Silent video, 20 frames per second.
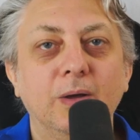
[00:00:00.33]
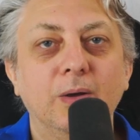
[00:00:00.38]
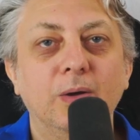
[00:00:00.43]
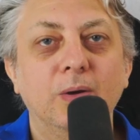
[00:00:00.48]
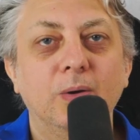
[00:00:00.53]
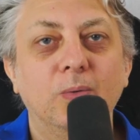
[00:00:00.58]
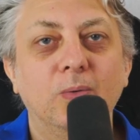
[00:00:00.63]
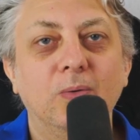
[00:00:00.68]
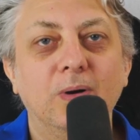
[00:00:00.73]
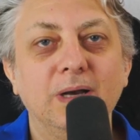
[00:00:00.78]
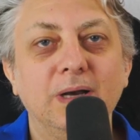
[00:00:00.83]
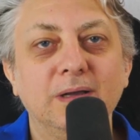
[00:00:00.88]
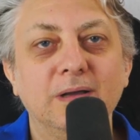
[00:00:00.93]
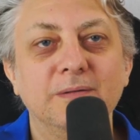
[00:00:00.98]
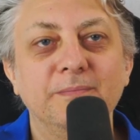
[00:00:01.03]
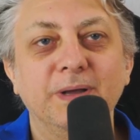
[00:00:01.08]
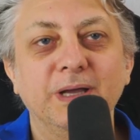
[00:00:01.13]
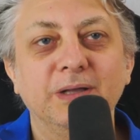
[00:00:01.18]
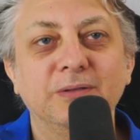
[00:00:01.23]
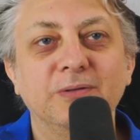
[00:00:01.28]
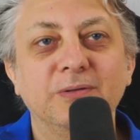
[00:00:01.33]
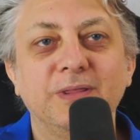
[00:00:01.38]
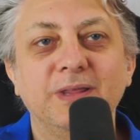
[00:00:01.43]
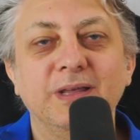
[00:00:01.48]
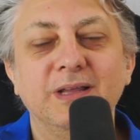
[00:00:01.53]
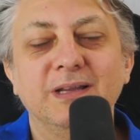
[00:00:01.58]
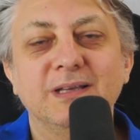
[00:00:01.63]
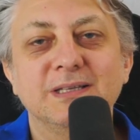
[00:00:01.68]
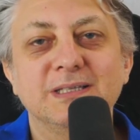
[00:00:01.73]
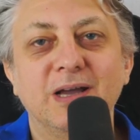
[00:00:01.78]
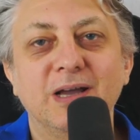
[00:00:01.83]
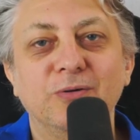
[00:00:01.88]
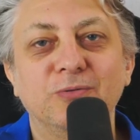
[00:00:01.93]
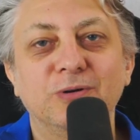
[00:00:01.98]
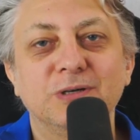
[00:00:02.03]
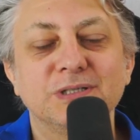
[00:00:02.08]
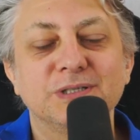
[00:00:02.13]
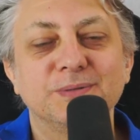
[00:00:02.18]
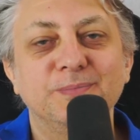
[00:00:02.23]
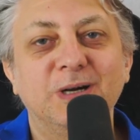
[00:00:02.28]
Welcome back to Think Design
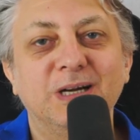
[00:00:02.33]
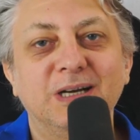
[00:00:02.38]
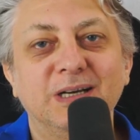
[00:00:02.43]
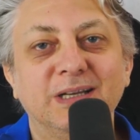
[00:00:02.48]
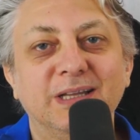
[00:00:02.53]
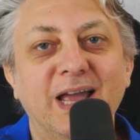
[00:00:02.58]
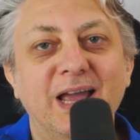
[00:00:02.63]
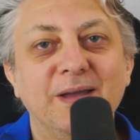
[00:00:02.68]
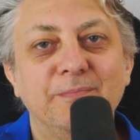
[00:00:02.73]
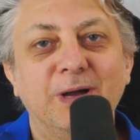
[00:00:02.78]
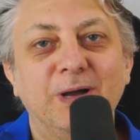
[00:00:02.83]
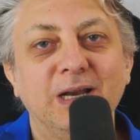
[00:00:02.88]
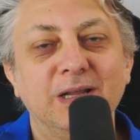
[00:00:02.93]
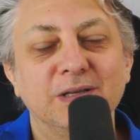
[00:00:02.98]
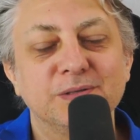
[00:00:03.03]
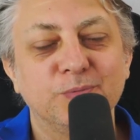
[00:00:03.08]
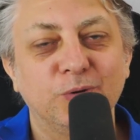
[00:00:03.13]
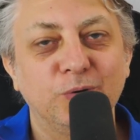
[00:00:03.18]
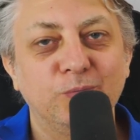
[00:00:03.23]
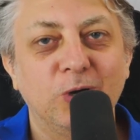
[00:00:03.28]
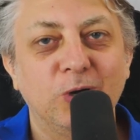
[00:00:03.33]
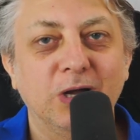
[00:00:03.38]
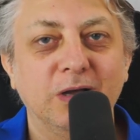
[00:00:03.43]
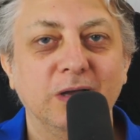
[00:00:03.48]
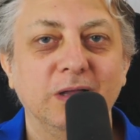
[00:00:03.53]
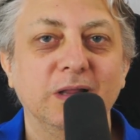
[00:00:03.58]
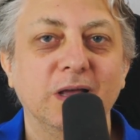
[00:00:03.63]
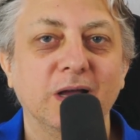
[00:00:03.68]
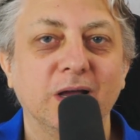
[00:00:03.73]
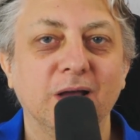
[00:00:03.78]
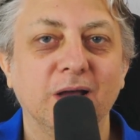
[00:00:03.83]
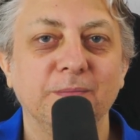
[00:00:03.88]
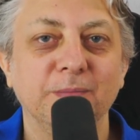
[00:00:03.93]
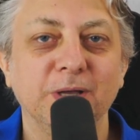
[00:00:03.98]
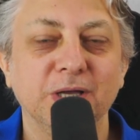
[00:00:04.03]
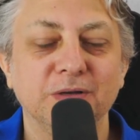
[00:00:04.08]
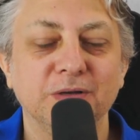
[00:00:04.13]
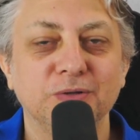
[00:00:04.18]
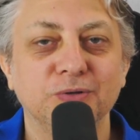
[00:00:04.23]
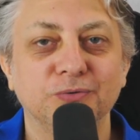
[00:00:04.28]
Work Smart. I'm Alex Bolboaca and I'm
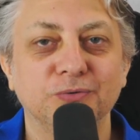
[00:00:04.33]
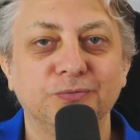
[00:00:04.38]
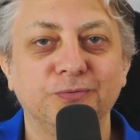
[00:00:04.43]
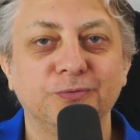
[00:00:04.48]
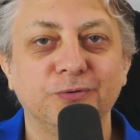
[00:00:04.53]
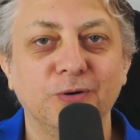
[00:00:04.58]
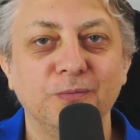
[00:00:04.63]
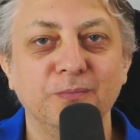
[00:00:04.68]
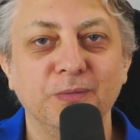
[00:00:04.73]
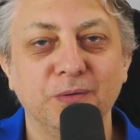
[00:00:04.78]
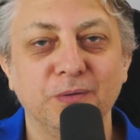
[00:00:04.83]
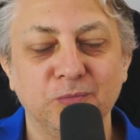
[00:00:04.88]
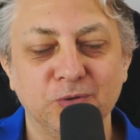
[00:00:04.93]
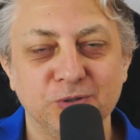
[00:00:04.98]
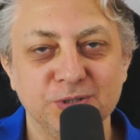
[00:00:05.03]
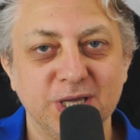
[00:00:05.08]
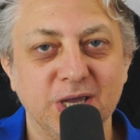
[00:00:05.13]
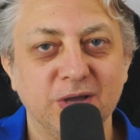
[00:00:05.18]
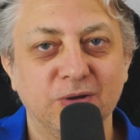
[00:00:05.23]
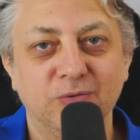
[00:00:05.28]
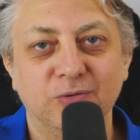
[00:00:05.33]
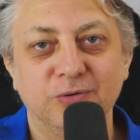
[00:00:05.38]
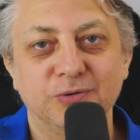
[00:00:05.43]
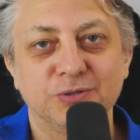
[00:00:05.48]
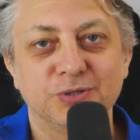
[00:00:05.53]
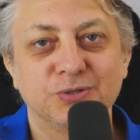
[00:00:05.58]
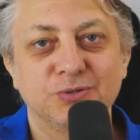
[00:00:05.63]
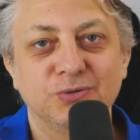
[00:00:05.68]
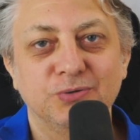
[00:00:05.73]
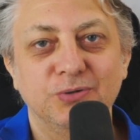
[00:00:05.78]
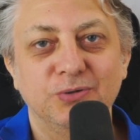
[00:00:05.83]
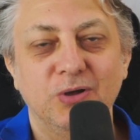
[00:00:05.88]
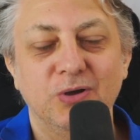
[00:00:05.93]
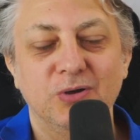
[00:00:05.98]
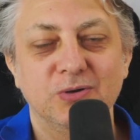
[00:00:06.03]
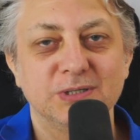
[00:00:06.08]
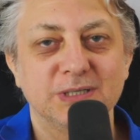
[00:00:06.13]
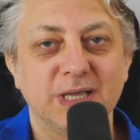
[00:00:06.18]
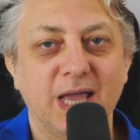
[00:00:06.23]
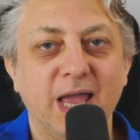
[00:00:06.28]
coming at you from the Mozaic Works
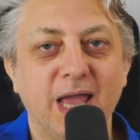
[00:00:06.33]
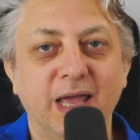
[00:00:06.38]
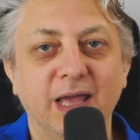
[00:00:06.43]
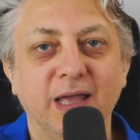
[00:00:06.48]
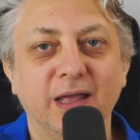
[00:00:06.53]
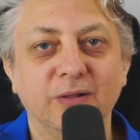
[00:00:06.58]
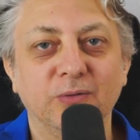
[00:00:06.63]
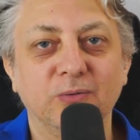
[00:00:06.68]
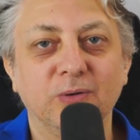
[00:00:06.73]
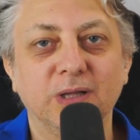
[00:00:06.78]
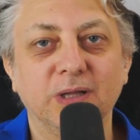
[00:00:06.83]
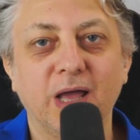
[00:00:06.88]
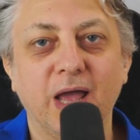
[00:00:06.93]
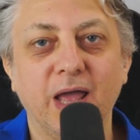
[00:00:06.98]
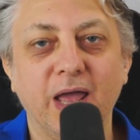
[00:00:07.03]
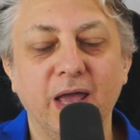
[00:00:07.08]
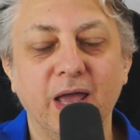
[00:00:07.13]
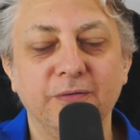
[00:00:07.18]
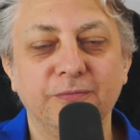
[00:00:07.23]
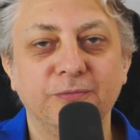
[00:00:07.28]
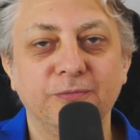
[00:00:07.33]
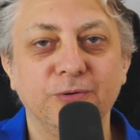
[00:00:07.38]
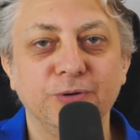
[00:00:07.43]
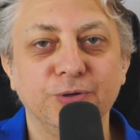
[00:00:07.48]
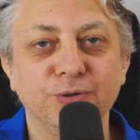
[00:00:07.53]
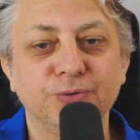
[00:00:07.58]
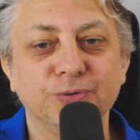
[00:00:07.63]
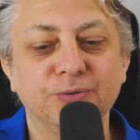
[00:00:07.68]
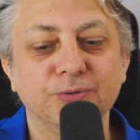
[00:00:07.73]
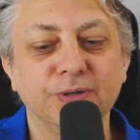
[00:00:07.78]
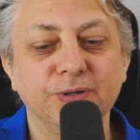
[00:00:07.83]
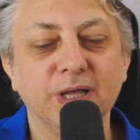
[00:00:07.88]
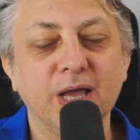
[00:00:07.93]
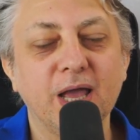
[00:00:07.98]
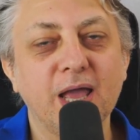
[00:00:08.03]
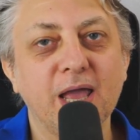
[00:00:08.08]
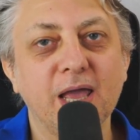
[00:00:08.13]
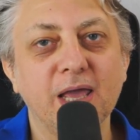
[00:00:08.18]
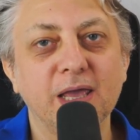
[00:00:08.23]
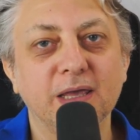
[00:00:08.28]
studios. And what I have for you
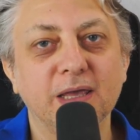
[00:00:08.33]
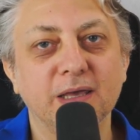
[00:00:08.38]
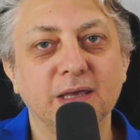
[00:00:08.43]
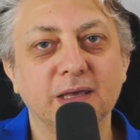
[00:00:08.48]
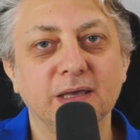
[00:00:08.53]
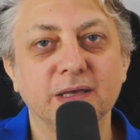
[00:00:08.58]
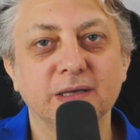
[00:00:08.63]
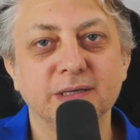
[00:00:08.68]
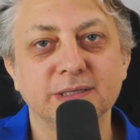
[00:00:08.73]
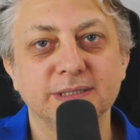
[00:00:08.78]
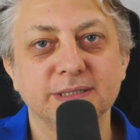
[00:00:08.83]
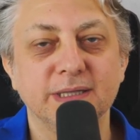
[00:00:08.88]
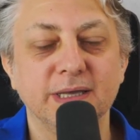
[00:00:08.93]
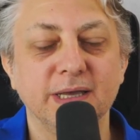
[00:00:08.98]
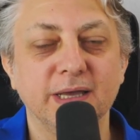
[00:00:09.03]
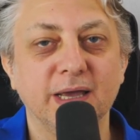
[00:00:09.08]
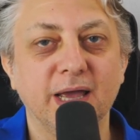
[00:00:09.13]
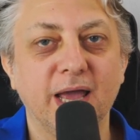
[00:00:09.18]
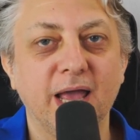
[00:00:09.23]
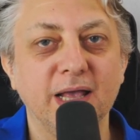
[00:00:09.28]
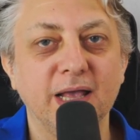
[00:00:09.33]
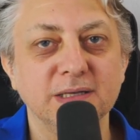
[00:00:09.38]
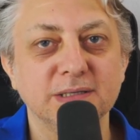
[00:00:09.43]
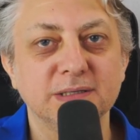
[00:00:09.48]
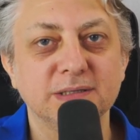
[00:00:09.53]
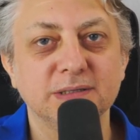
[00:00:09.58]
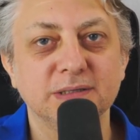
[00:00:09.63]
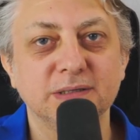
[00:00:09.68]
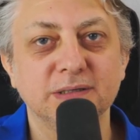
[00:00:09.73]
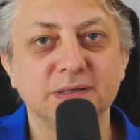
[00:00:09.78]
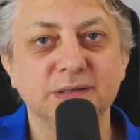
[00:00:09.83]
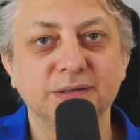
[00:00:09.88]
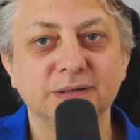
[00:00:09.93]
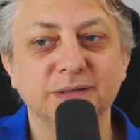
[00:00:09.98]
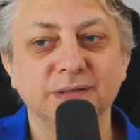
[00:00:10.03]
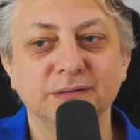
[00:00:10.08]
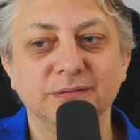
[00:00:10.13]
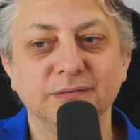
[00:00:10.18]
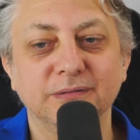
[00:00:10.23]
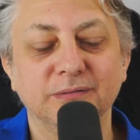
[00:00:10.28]
today is the answer.
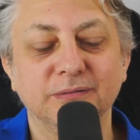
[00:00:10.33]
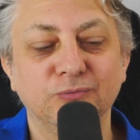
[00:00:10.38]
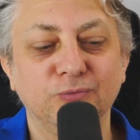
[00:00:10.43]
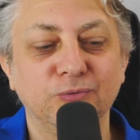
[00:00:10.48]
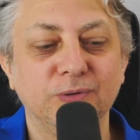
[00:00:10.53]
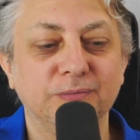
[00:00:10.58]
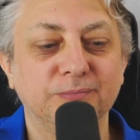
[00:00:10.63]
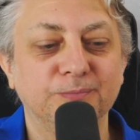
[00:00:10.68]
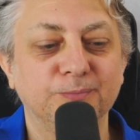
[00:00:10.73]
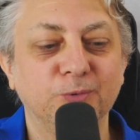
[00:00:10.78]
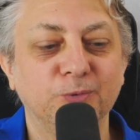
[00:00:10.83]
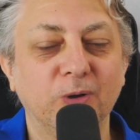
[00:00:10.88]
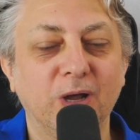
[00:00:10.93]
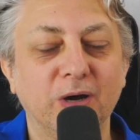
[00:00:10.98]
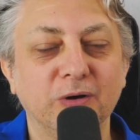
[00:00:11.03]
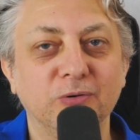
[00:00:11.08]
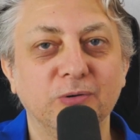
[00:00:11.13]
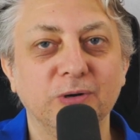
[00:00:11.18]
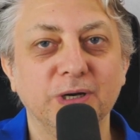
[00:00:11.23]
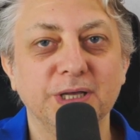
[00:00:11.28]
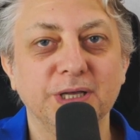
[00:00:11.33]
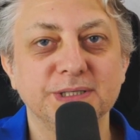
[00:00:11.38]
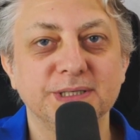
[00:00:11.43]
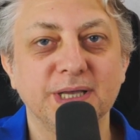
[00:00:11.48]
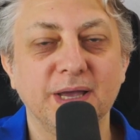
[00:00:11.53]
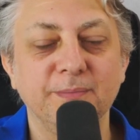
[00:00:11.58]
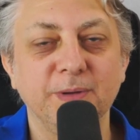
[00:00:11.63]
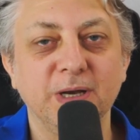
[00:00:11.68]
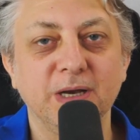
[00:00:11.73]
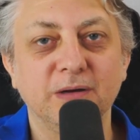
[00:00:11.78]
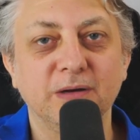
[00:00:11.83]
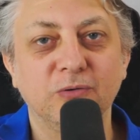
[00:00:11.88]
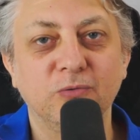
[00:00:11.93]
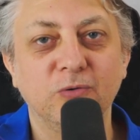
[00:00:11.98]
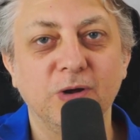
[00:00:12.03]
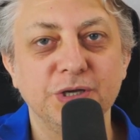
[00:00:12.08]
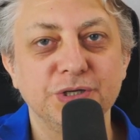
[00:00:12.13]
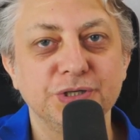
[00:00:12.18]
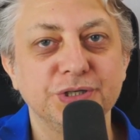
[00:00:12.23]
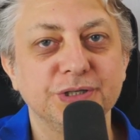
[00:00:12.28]
We are going to examine a
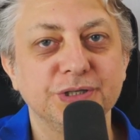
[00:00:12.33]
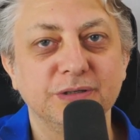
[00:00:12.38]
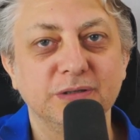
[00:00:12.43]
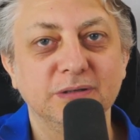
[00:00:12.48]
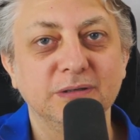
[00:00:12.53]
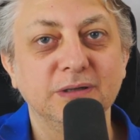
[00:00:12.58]
question